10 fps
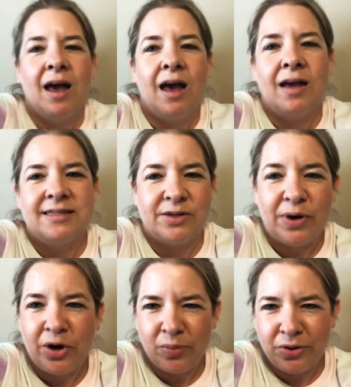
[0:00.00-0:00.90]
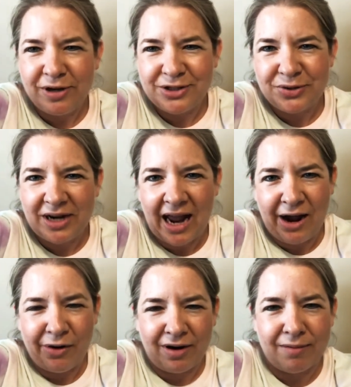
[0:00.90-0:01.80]
So I hope you enjoyed
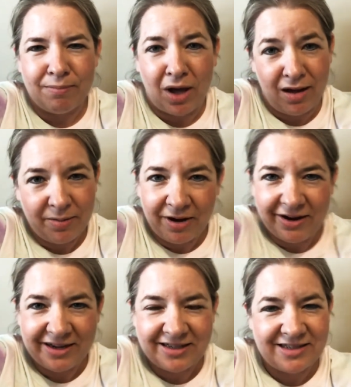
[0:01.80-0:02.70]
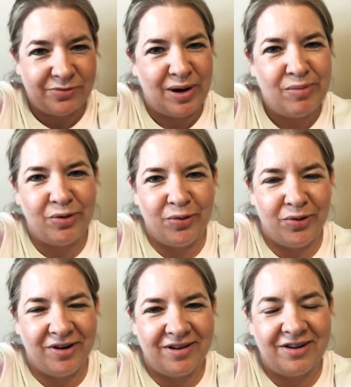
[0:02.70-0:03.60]
our Mod Podge
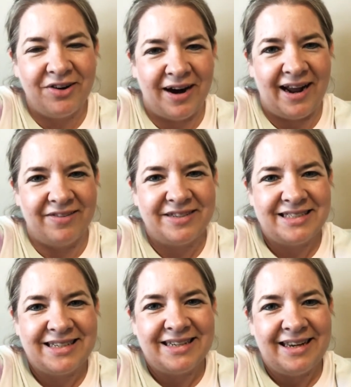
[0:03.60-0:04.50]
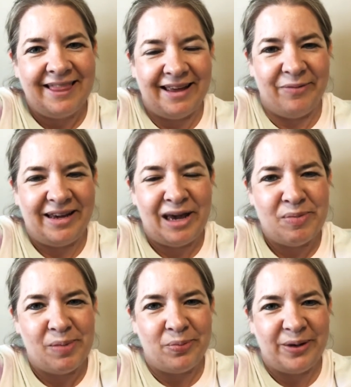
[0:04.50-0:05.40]
Rainbocorn craft that we came
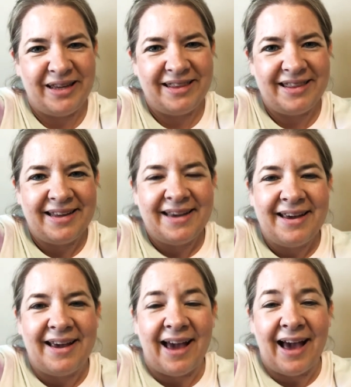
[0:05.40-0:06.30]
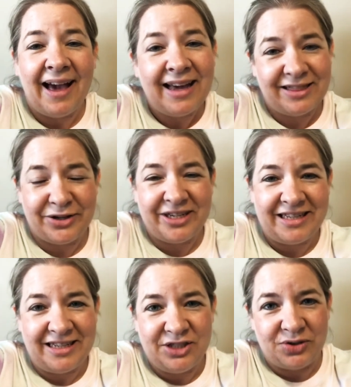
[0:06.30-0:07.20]
up with. I
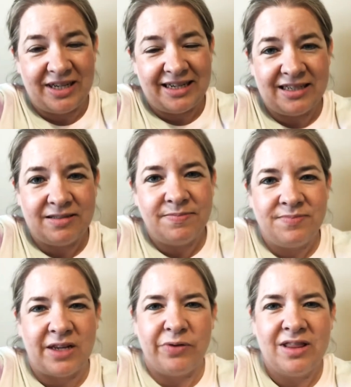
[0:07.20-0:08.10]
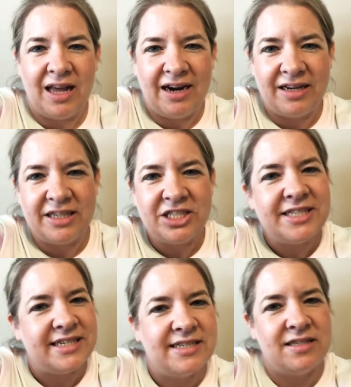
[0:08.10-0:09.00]
thoroughly enjoyed it. Now with Lyra,
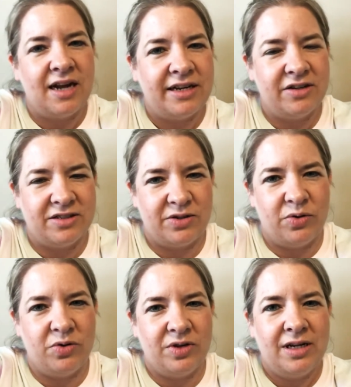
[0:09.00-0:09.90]
she's 9 years old,